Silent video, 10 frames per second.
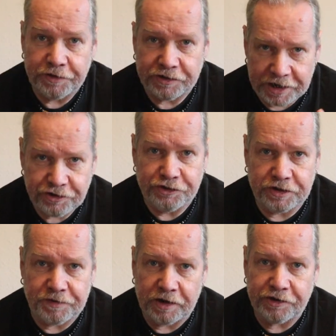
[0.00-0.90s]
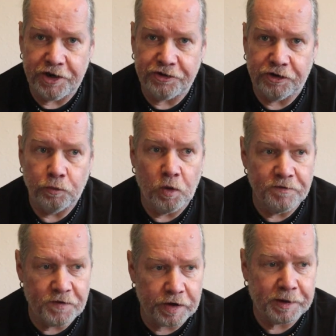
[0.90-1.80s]
and these ancient civilizations
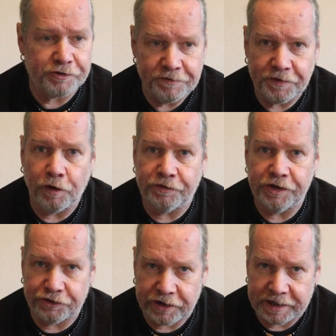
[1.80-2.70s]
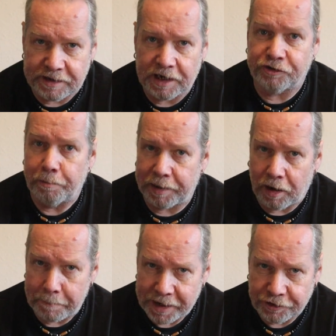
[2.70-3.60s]
were very much involved in psychedelics and
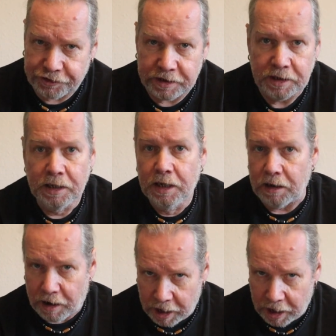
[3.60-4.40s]
plant medicine, like